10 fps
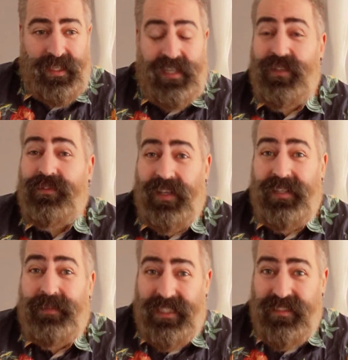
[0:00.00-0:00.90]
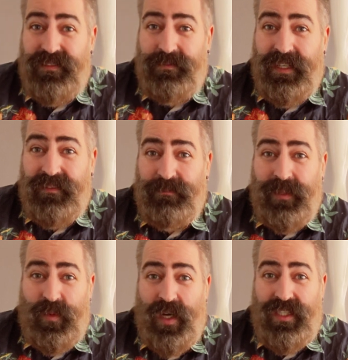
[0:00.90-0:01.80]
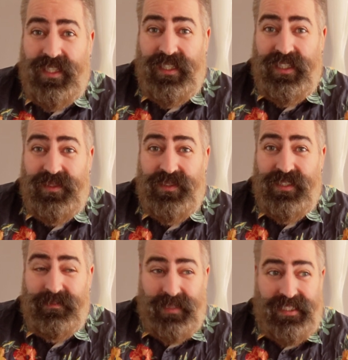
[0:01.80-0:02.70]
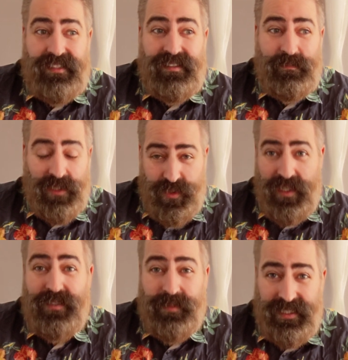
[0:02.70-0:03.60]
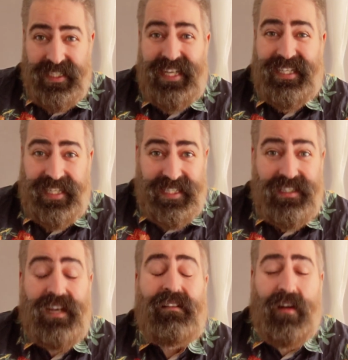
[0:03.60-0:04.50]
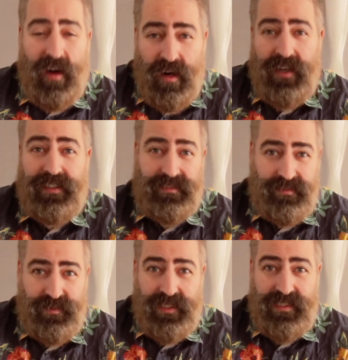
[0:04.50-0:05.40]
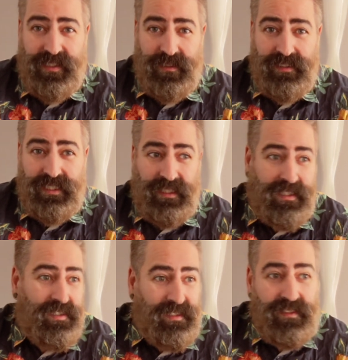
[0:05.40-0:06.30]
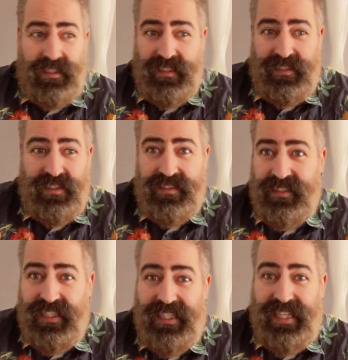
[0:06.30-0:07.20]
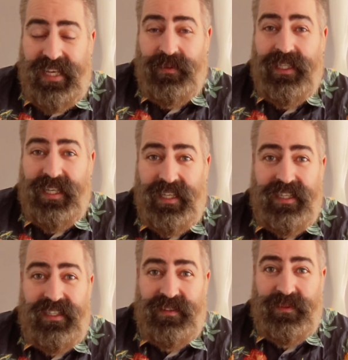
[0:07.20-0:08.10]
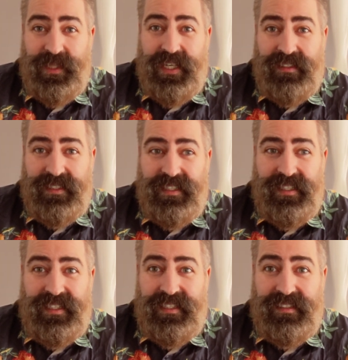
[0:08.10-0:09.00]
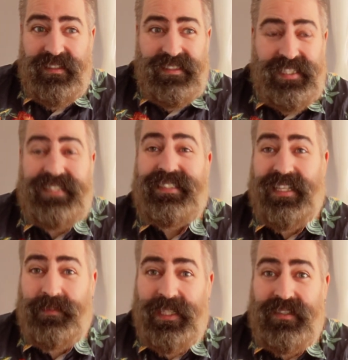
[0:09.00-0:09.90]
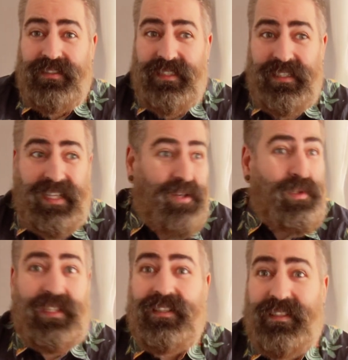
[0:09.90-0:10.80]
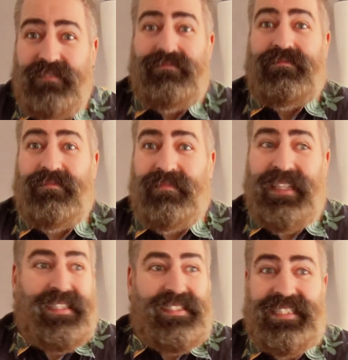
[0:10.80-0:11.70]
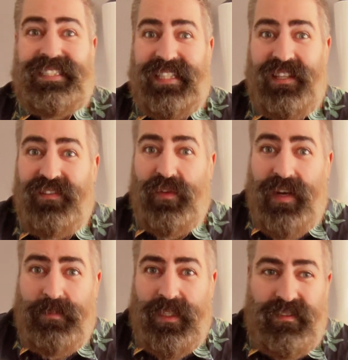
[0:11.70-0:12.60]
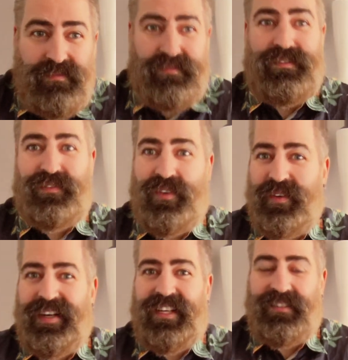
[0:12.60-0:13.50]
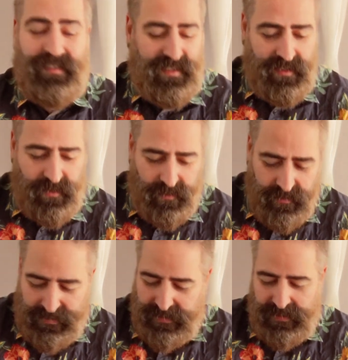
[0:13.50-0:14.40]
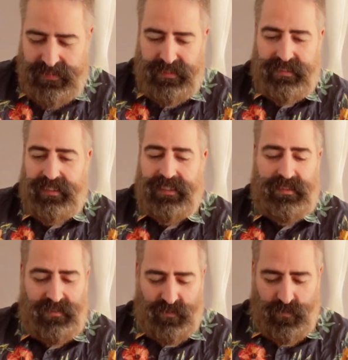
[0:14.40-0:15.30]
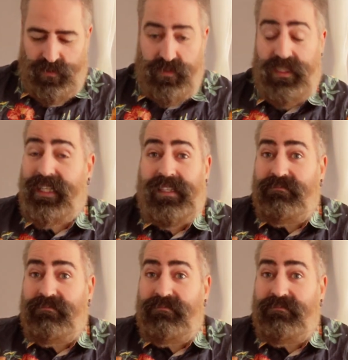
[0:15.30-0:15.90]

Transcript: don't know if anybody's been watching the news, but Montreal's been getting hit hard with snow. Just the other day, we got 10 centimeters. And when they're like the 16th of November, we've already gotten snow. It's like the world's